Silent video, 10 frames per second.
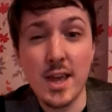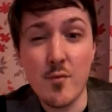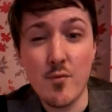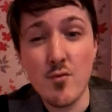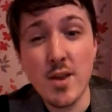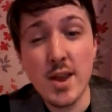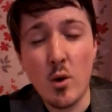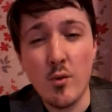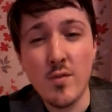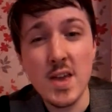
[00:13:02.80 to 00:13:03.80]
get free
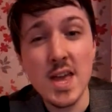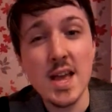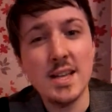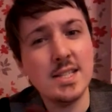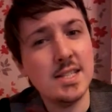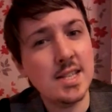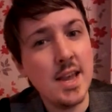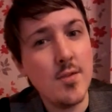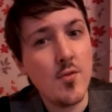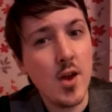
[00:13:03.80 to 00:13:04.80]
coffee and
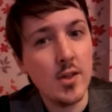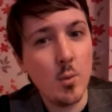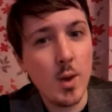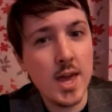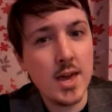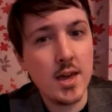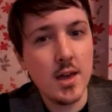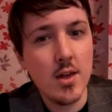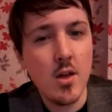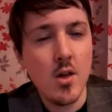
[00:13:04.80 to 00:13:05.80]
tea throughout the week.
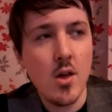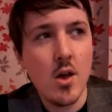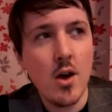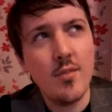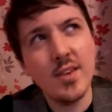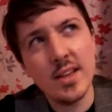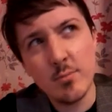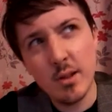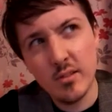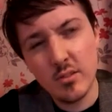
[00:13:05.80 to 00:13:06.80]
I think it's
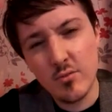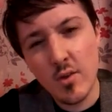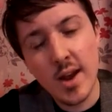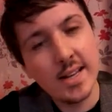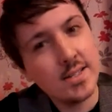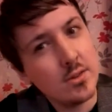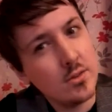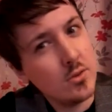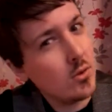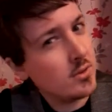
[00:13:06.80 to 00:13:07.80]
Monday to Friday, so
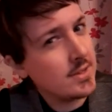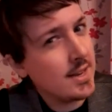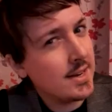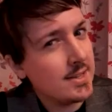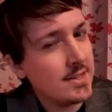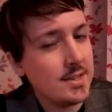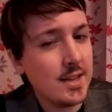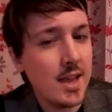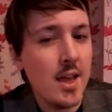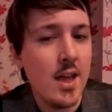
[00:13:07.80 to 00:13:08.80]
not on Saturday and
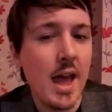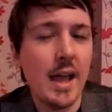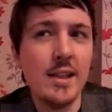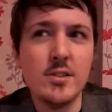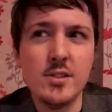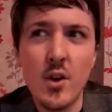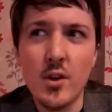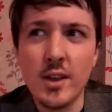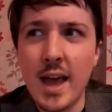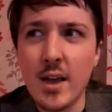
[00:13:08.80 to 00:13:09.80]
Sunday. And there's
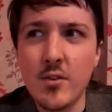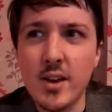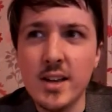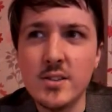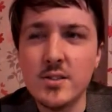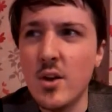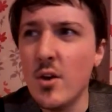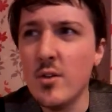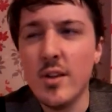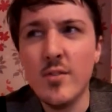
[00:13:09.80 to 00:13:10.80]
certain categories,
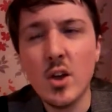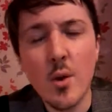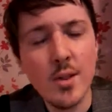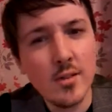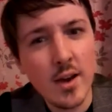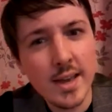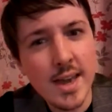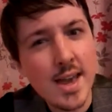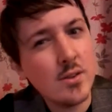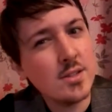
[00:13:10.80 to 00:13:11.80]
if you go in
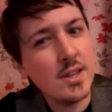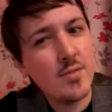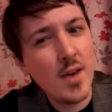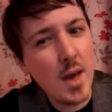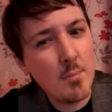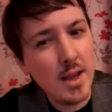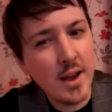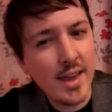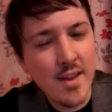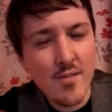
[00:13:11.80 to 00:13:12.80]
Ikea, you'll see
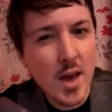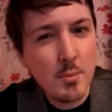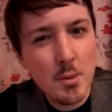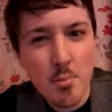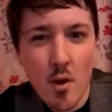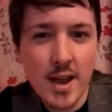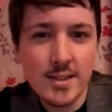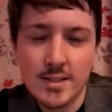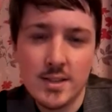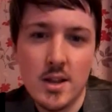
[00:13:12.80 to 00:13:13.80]
Ikea family
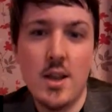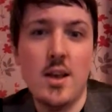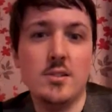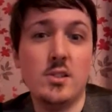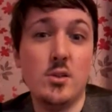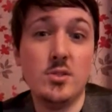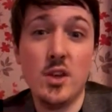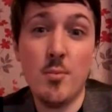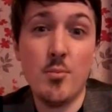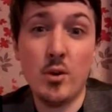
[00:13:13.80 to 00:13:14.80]
price. So
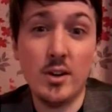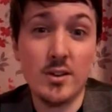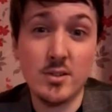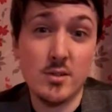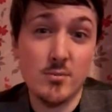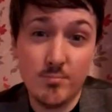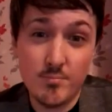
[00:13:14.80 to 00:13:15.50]
certain products are